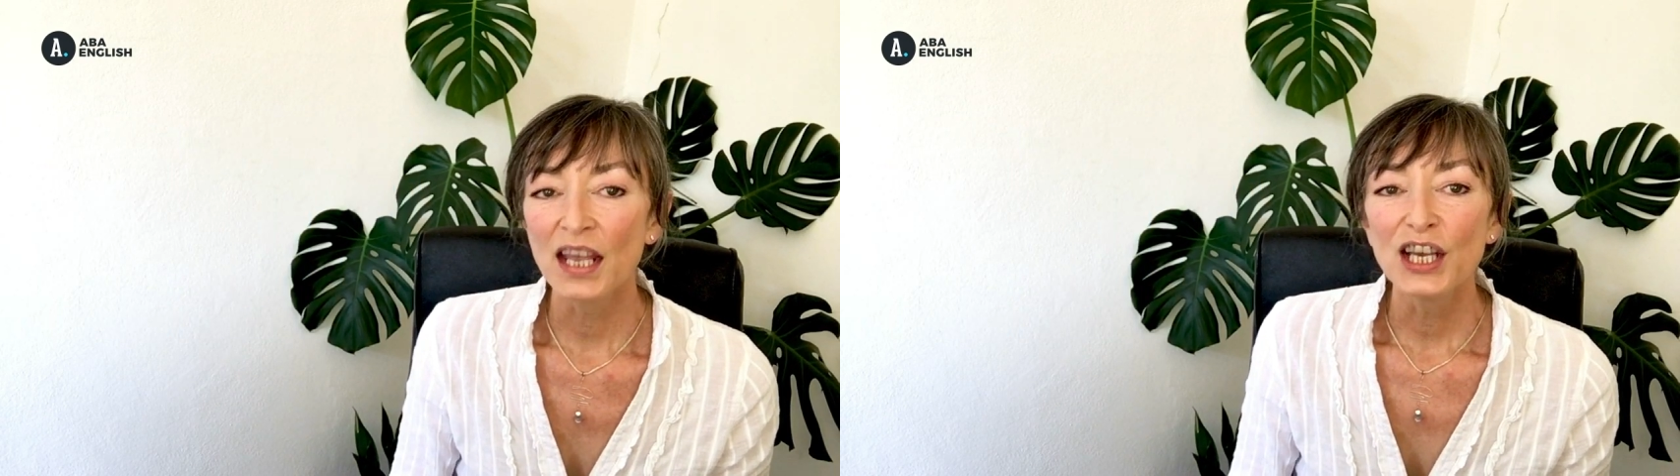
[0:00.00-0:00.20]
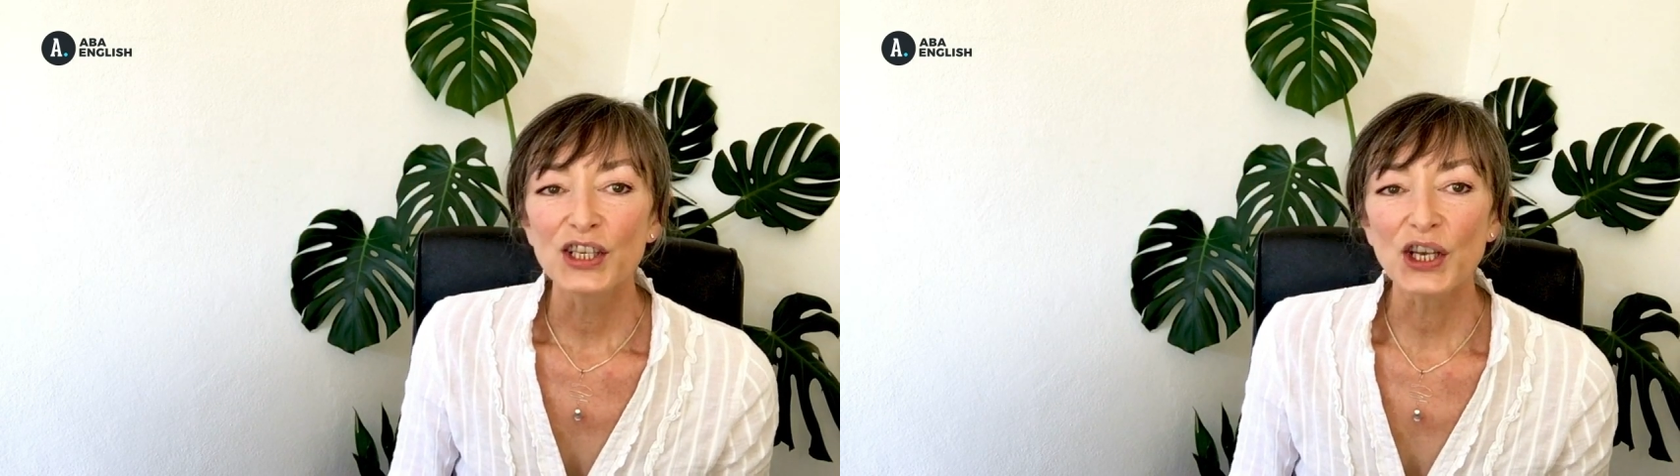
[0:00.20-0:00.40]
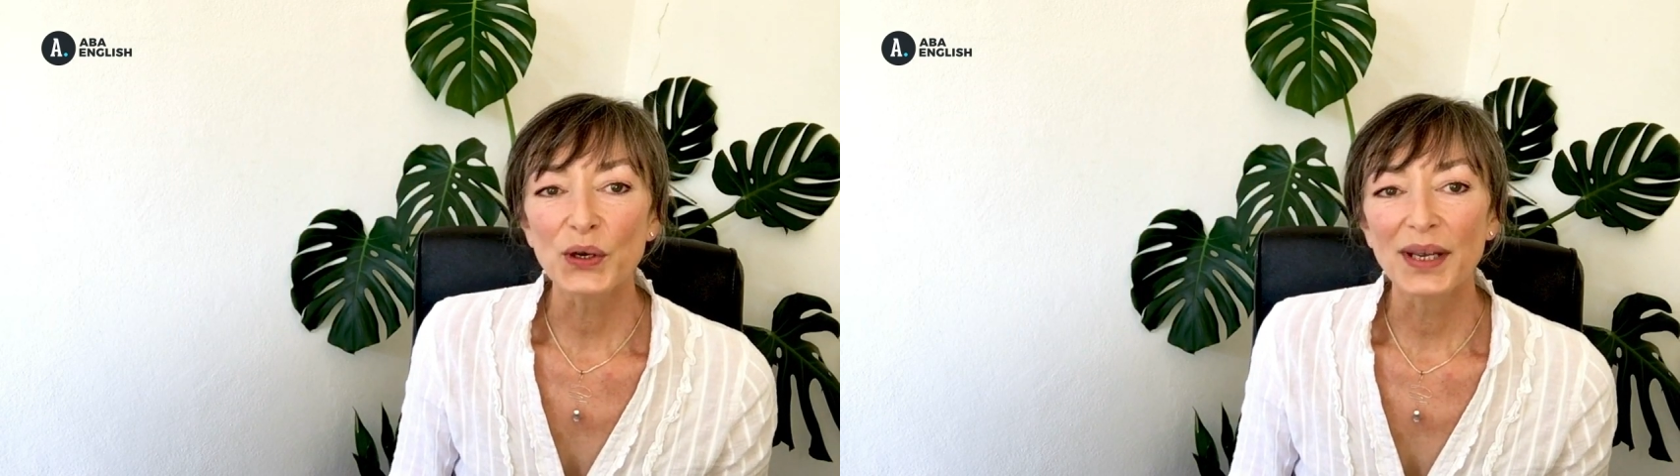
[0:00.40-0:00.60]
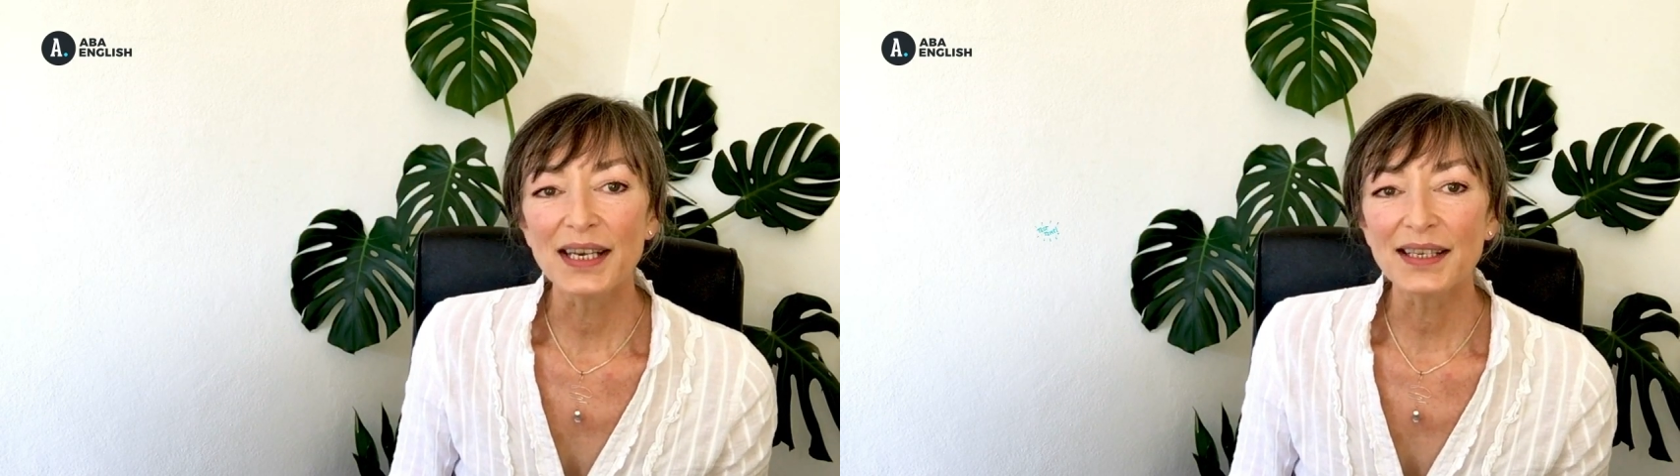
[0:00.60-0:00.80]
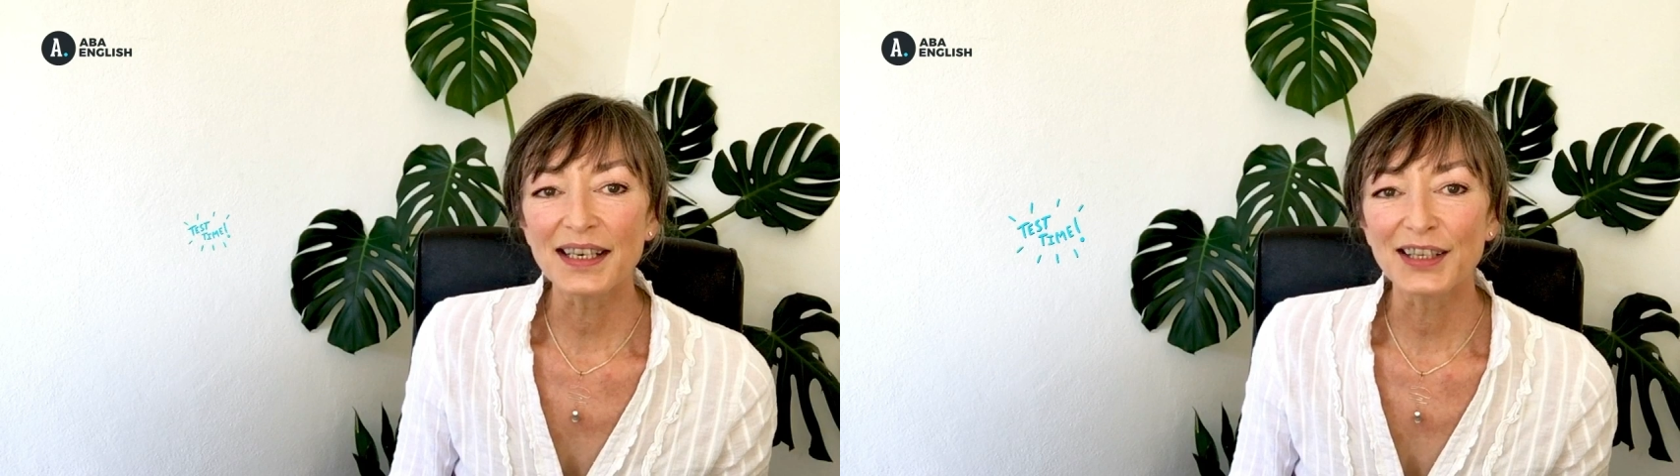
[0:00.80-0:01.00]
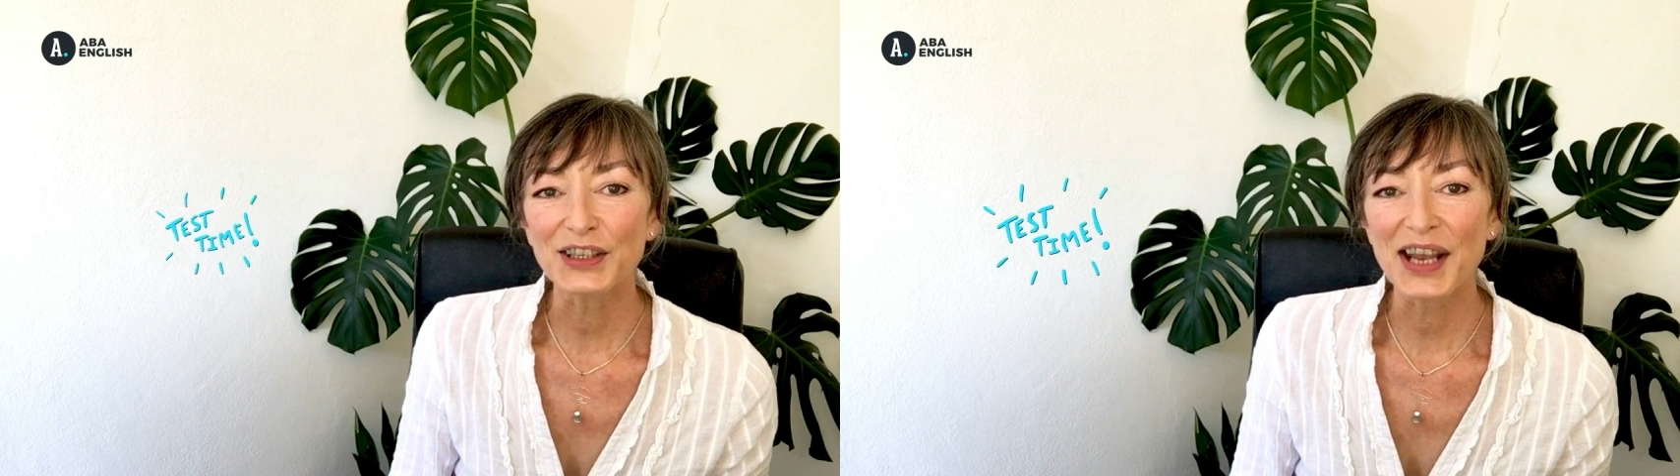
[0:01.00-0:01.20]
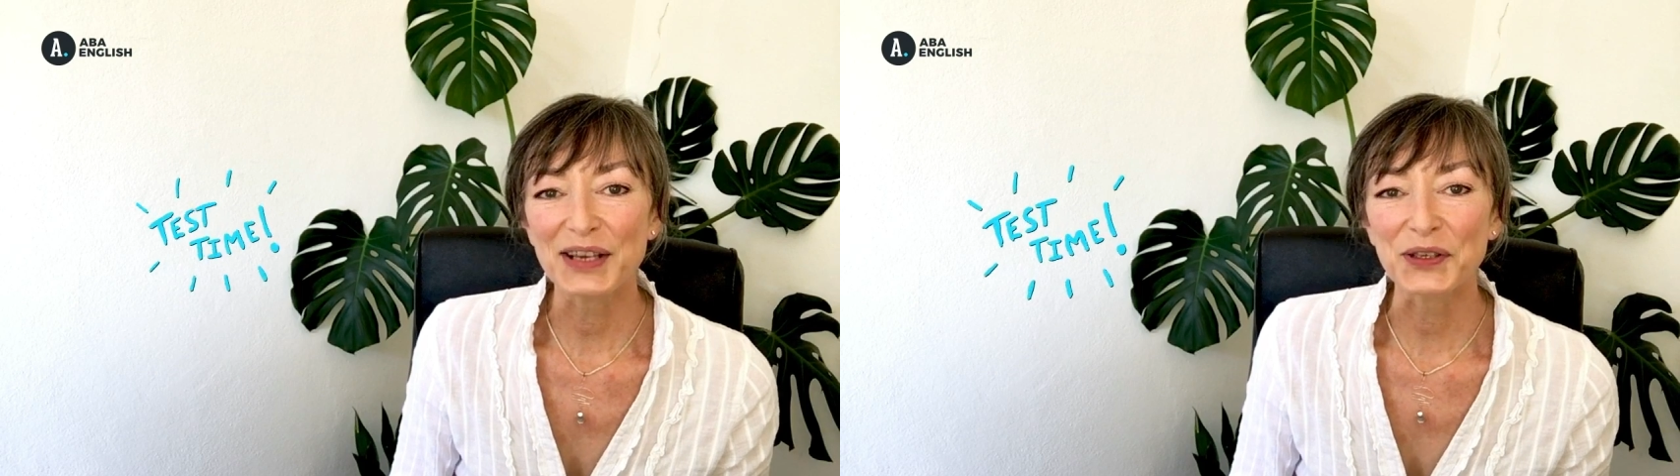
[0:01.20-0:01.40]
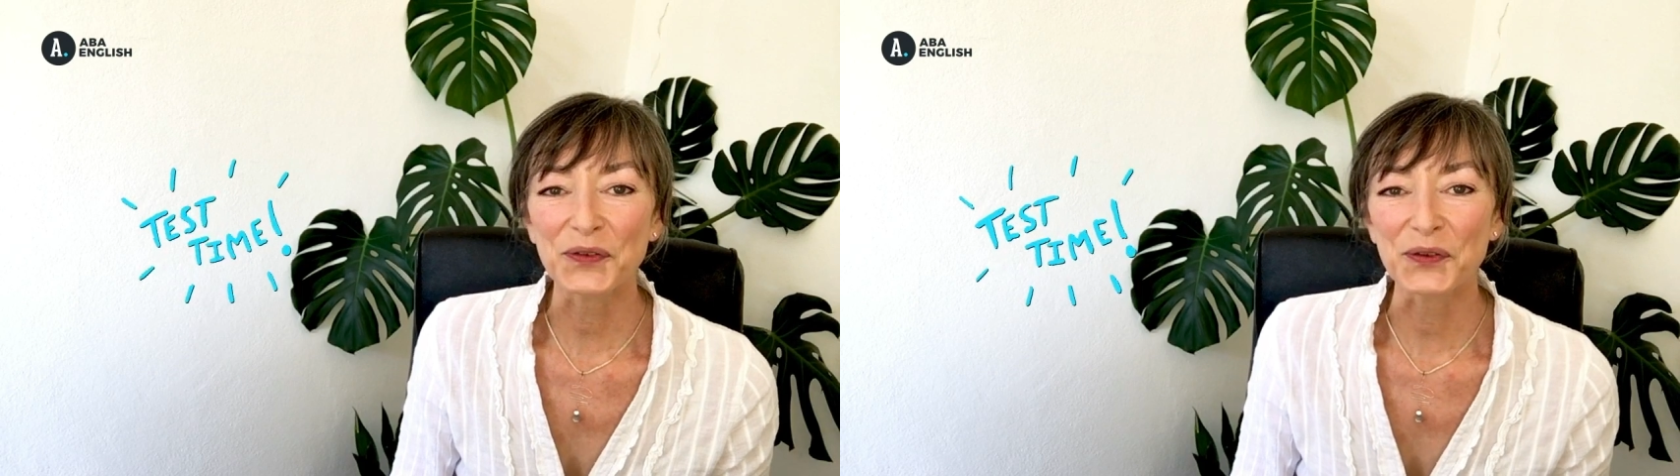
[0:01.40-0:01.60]
So here's a little
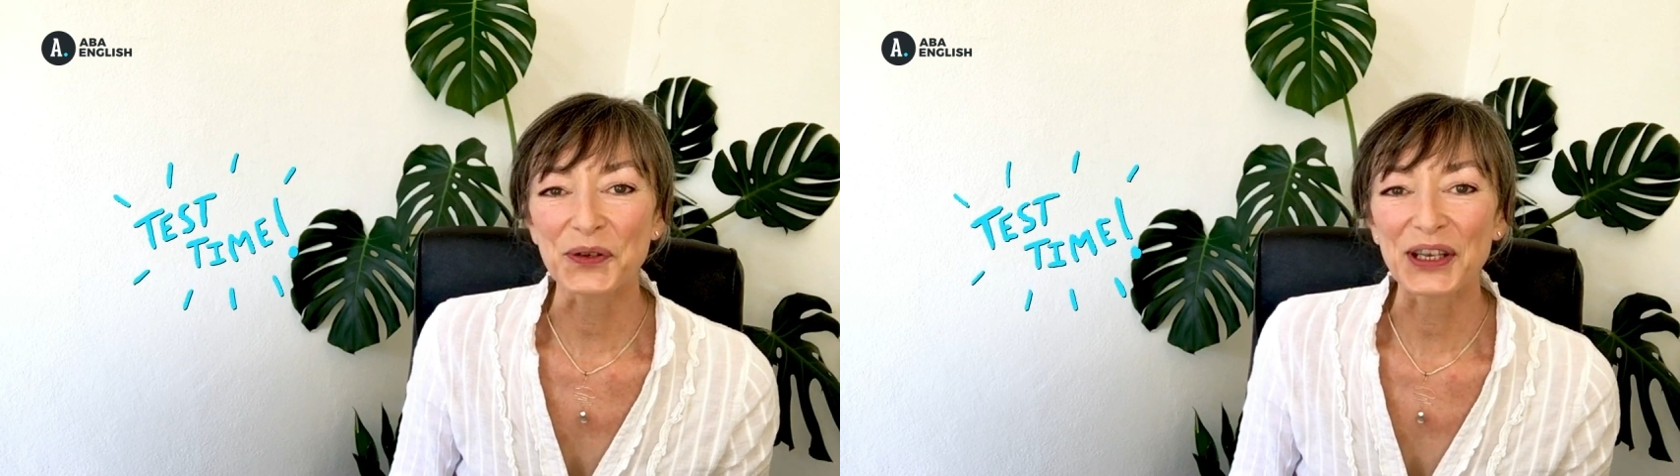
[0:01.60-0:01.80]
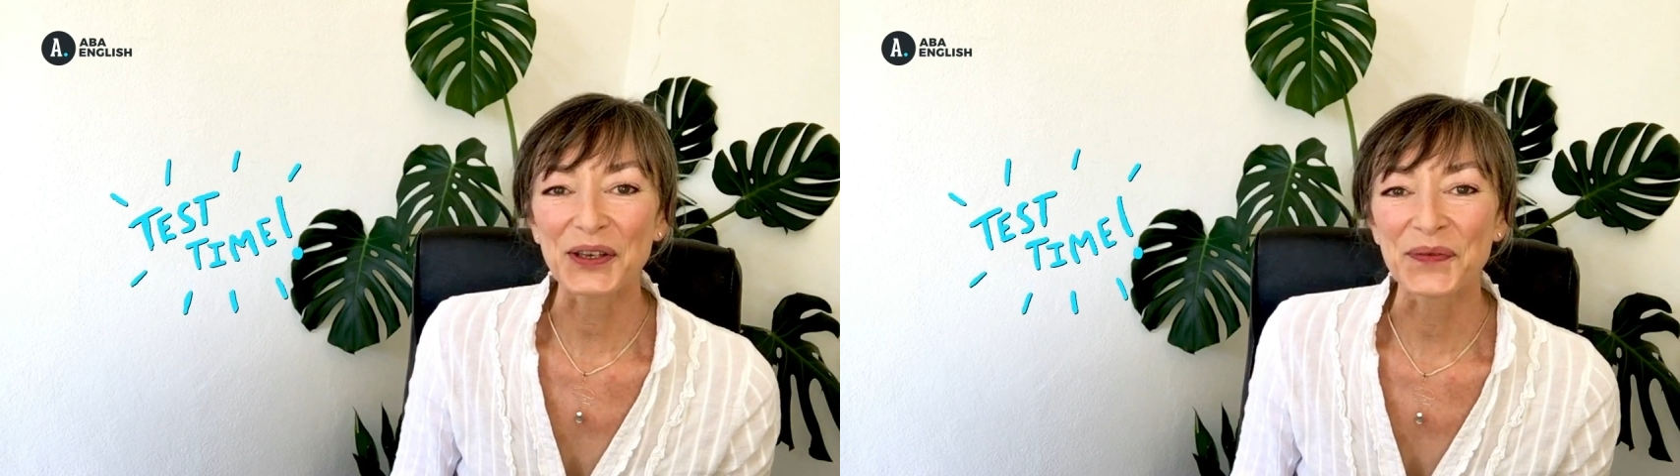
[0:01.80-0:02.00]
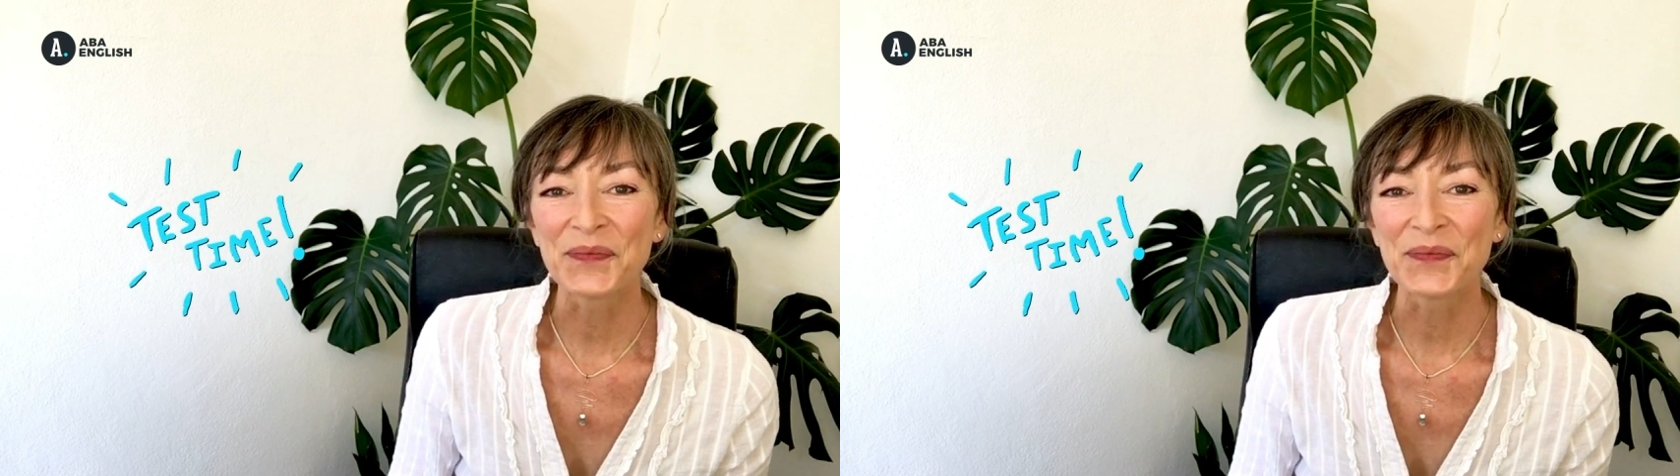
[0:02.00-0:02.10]
test for you.